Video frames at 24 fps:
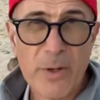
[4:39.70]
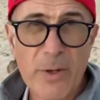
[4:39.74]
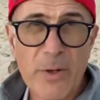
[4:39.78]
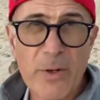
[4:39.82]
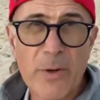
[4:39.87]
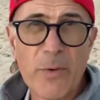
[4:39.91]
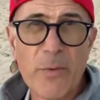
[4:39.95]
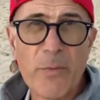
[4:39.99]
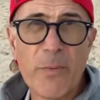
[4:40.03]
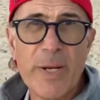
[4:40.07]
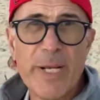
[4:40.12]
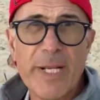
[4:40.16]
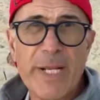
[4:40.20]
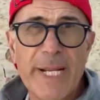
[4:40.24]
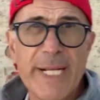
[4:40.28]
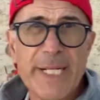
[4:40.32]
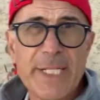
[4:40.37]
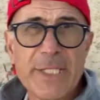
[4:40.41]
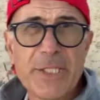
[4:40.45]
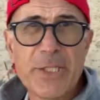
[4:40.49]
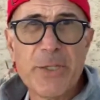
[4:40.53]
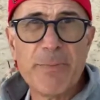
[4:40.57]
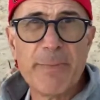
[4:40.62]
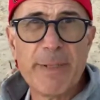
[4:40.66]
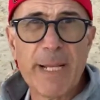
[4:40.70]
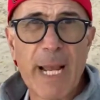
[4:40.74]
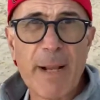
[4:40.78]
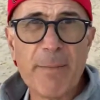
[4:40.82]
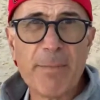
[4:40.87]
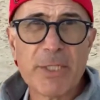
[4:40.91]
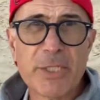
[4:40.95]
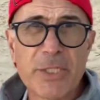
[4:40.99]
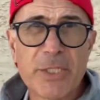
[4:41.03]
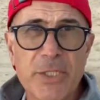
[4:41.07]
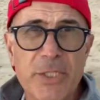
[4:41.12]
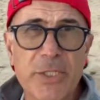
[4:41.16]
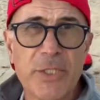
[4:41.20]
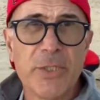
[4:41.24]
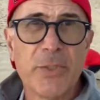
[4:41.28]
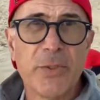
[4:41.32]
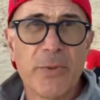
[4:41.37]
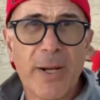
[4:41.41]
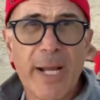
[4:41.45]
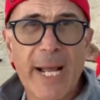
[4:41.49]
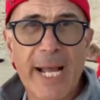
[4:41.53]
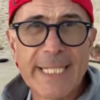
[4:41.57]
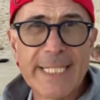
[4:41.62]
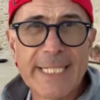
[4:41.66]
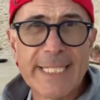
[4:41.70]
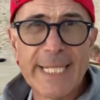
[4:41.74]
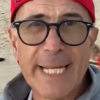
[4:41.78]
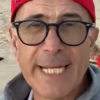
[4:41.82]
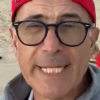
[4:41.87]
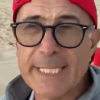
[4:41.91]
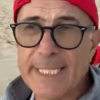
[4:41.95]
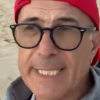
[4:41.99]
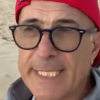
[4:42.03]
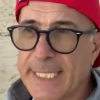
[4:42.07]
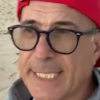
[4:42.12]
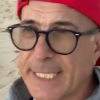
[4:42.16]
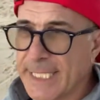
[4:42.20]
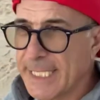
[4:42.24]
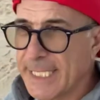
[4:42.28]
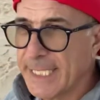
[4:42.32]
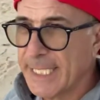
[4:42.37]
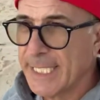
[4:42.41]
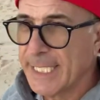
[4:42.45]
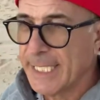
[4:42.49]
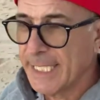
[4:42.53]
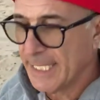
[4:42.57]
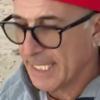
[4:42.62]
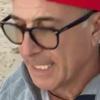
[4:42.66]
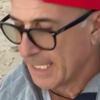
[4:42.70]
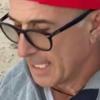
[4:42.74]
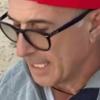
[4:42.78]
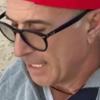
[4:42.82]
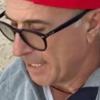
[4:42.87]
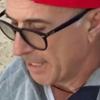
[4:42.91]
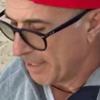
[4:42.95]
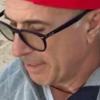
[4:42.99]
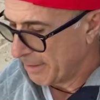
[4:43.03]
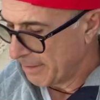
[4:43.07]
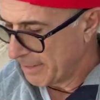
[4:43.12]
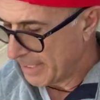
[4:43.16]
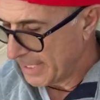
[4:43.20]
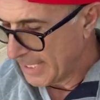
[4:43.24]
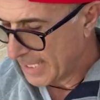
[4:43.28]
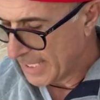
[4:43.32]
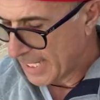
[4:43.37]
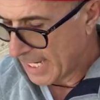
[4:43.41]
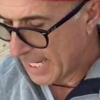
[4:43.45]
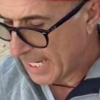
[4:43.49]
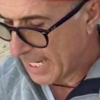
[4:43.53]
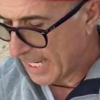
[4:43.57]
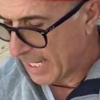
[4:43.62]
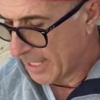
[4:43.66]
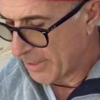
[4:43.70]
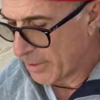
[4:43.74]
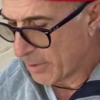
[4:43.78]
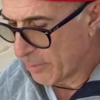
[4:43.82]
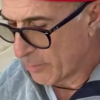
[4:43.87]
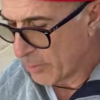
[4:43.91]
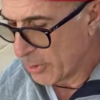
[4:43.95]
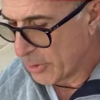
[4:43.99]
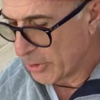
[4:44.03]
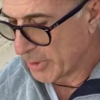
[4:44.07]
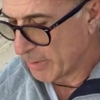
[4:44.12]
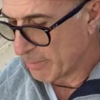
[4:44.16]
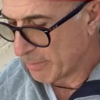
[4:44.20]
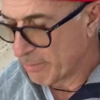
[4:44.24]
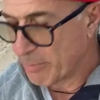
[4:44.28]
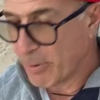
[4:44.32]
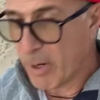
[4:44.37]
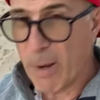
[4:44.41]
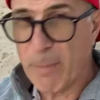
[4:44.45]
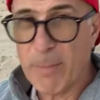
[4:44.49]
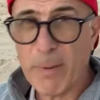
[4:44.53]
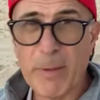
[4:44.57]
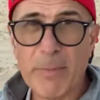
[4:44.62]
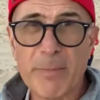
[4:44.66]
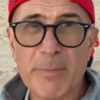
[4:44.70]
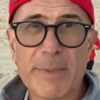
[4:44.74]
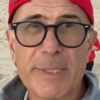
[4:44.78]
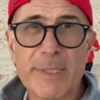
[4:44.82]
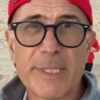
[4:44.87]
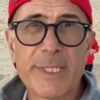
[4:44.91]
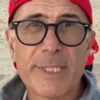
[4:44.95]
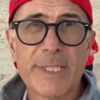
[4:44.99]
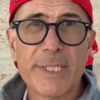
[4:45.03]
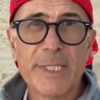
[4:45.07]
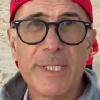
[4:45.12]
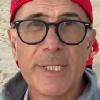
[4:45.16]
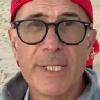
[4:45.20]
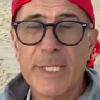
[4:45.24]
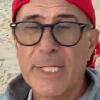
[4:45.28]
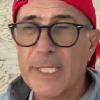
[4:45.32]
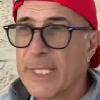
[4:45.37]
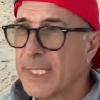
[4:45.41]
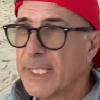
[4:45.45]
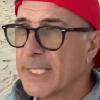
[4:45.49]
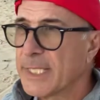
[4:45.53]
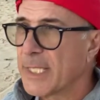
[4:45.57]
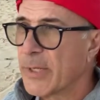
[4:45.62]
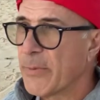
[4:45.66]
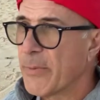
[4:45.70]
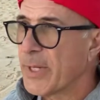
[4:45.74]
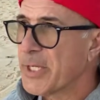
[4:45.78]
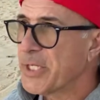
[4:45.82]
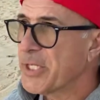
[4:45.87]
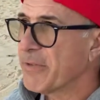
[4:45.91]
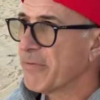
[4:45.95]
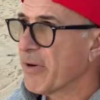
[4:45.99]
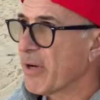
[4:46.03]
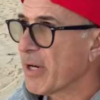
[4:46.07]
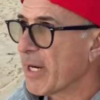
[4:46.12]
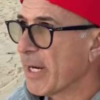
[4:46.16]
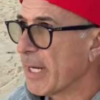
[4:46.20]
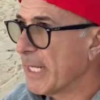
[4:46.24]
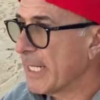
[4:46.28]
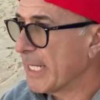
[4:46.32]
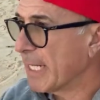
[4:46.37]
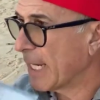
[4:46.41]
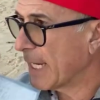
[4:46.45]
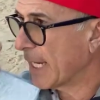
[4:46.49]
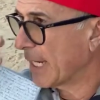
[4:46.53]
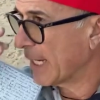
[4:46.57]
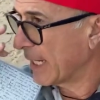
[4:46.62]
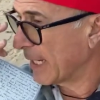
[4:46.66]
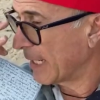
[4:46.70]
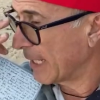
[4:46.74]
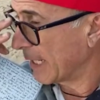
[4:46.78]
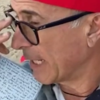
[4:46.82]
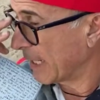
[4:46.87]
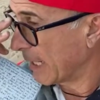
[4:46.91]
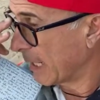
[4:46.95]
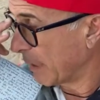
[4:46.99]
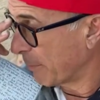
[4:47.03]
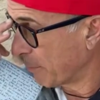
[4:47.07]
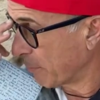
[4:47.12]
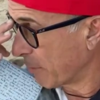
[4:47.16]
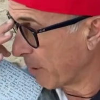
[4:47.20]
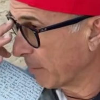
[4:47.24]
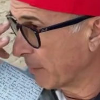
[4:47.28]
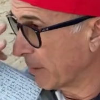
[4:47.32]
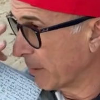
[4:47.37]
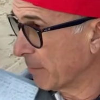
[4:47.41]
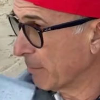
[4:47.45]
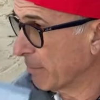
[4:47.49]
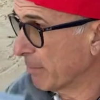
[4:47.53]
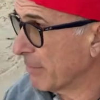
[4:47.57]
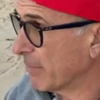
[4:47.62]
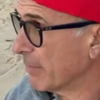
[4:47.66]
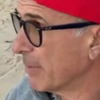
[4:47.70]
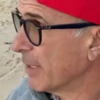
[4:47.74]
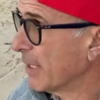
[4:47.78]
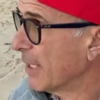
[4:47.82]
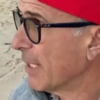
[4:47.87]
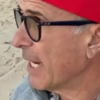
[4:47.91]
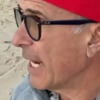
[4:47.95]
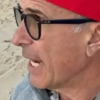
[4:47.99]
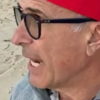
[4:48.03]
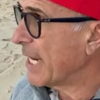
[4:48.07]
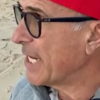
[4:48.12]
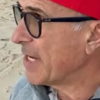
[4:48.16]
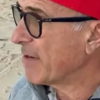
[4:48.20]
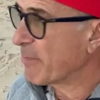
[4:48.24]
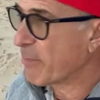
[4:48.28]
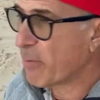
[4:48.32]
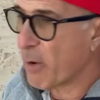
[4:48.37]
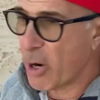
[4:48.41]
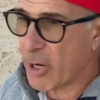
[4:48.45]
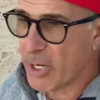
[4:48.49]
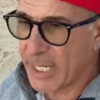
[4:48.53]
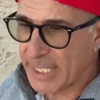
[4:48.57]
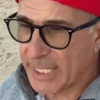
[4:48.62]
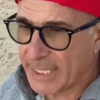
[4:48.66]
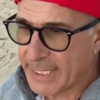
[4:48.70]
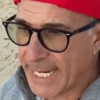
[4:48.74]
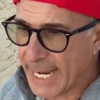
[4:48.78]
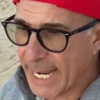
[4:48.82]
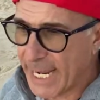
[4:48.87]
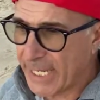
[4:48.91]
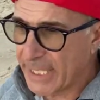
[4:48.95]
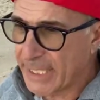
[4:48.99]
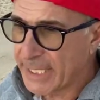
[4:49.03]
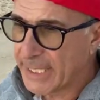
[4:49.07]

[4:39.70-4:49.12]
we need to be able to assess the root problems. So once you've got a problem and you've broken it down,